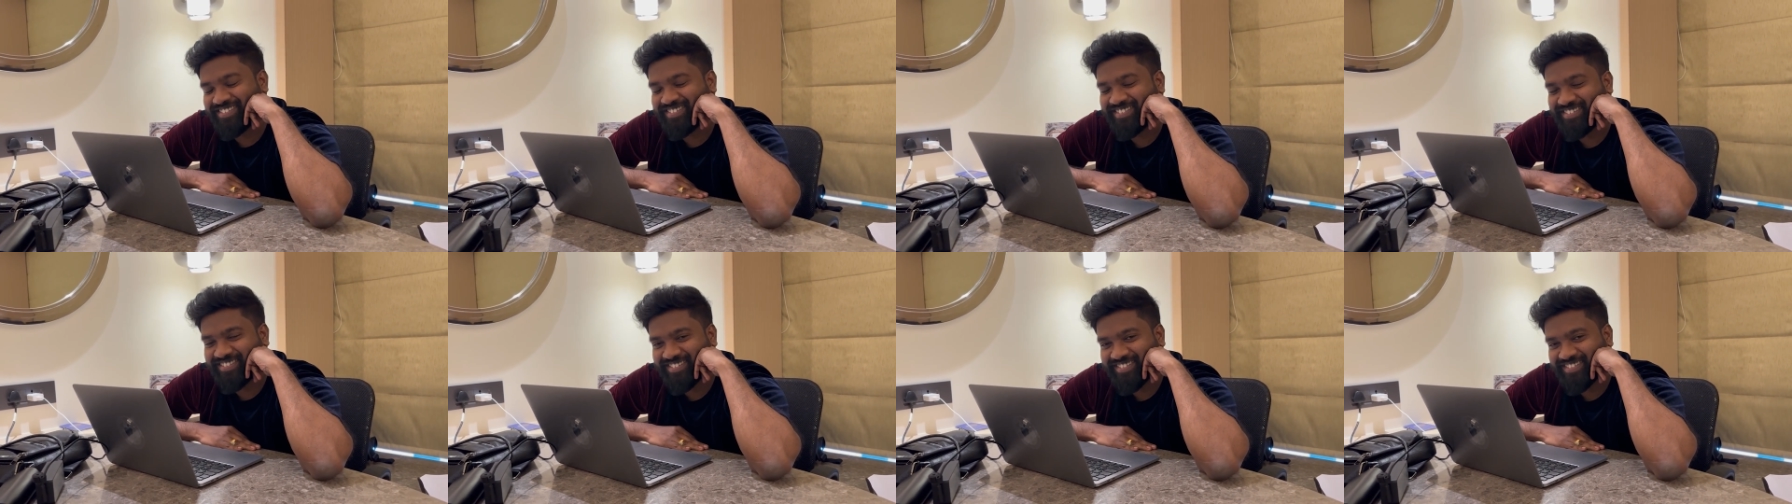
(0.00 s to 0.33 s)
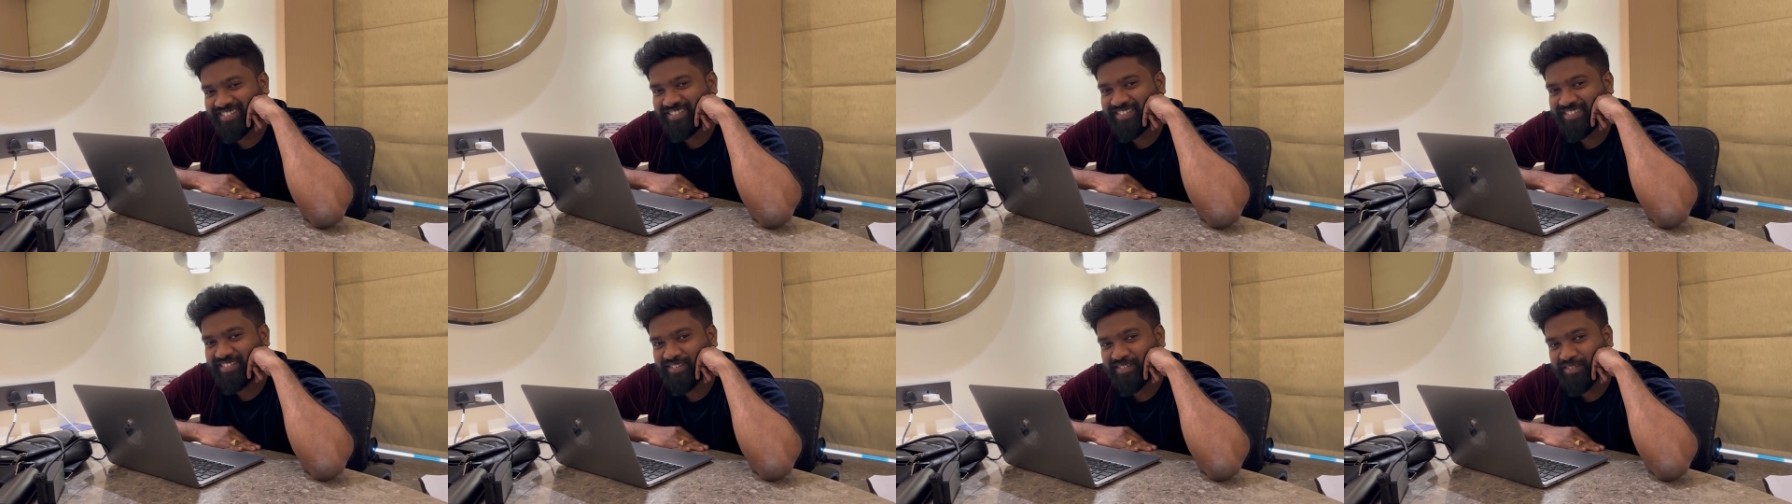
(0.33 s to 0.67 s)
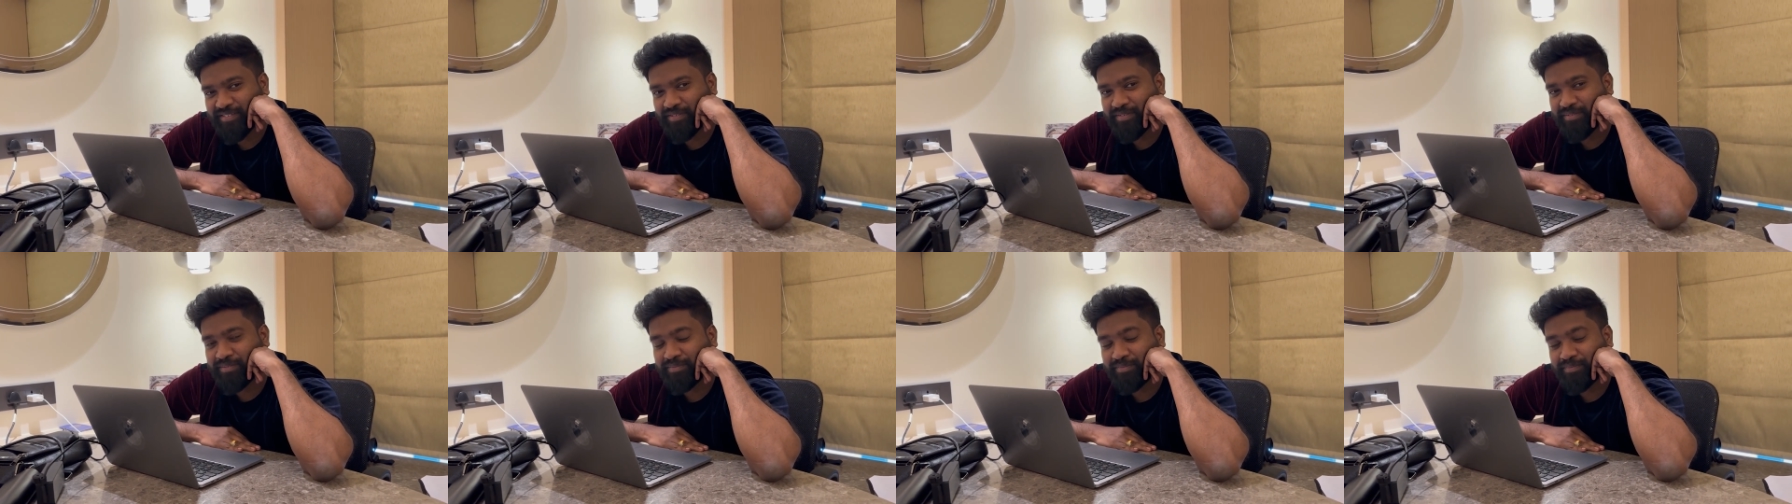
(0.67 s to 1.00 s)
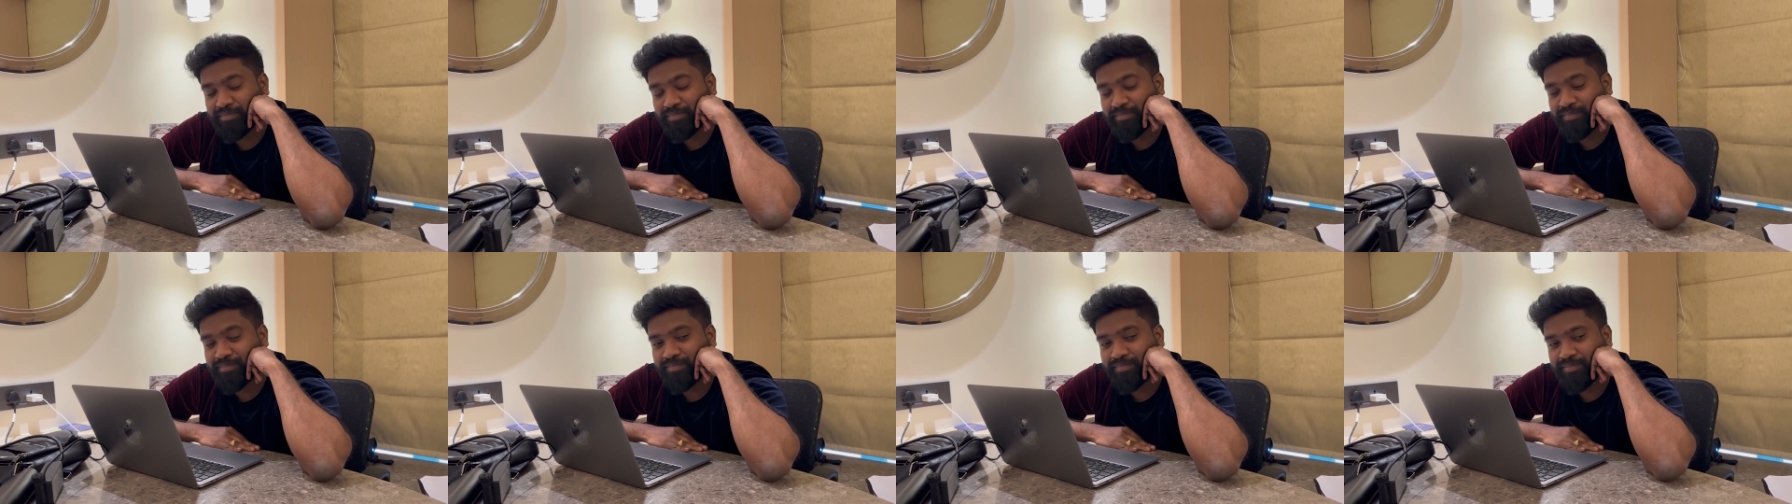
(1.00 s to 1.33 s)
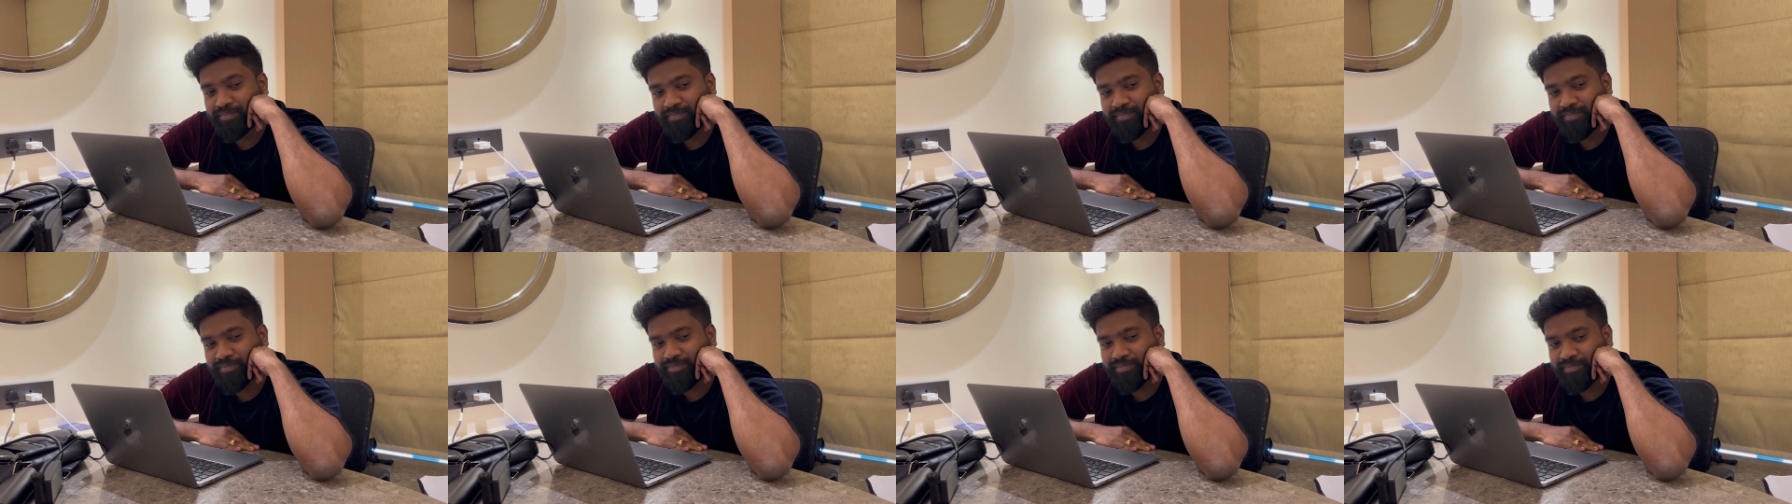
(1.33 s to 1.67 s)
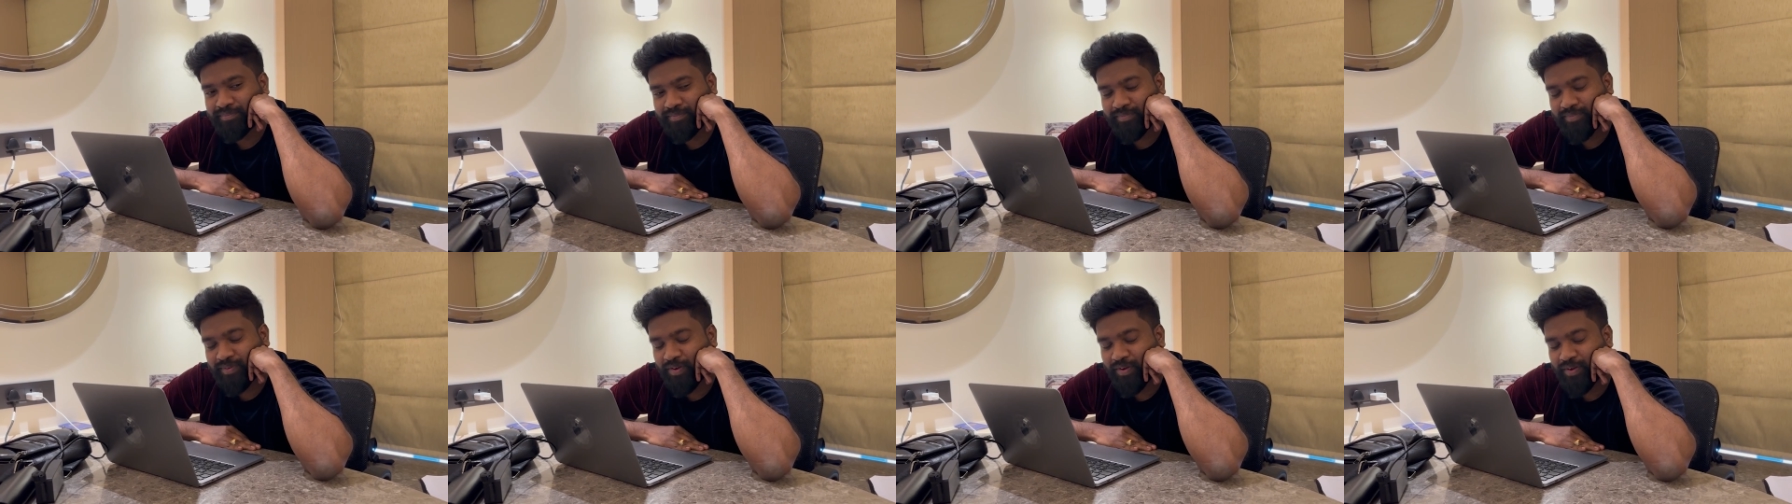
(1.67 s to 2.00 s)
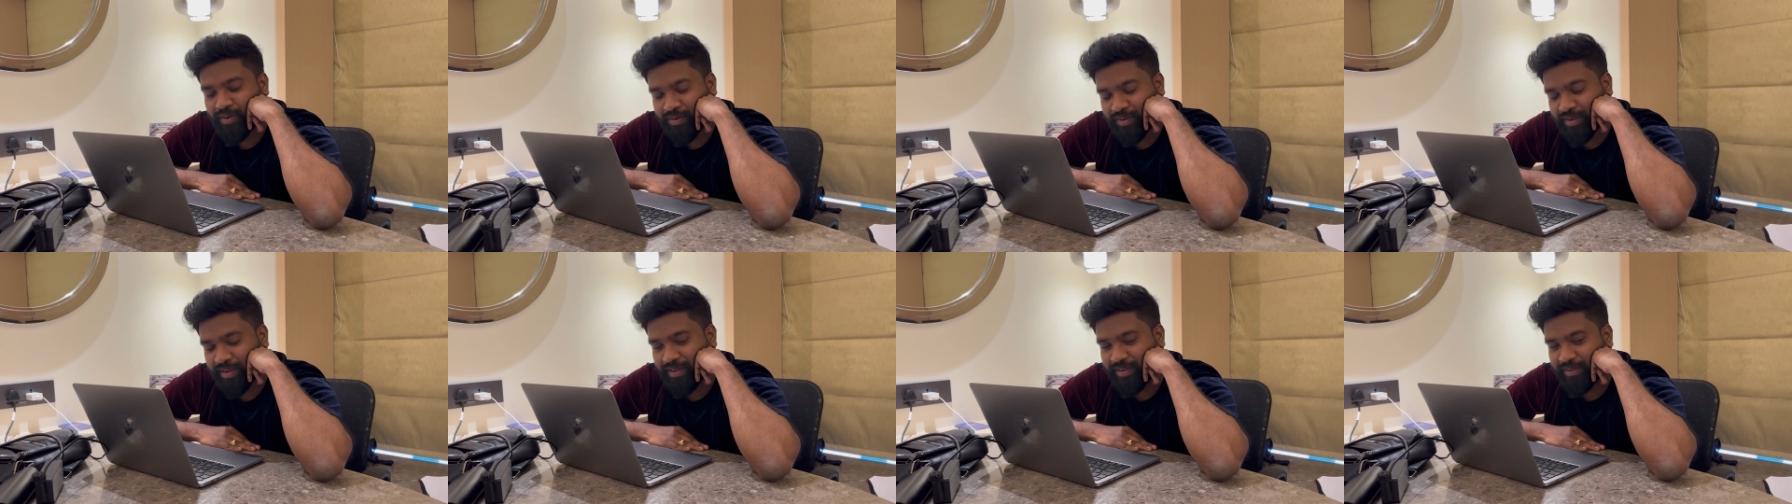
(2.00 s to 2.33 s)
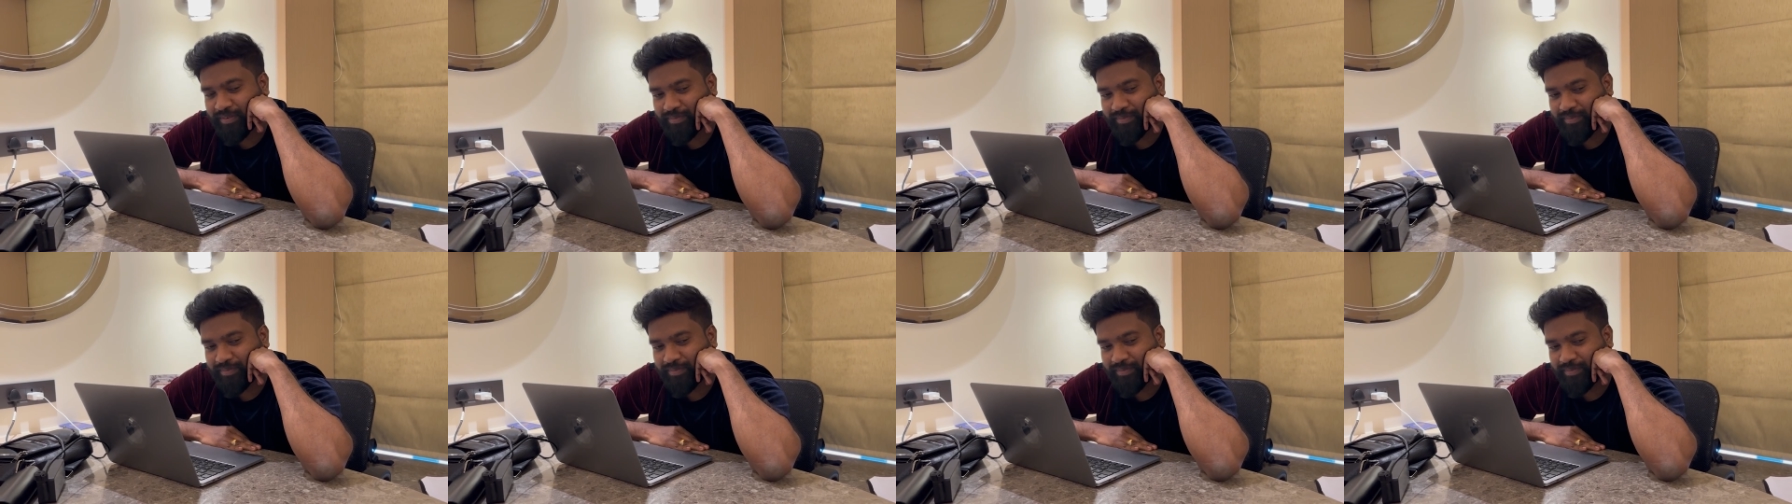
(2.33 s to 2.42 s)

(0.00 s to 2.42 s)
productive for you all as well. Okay.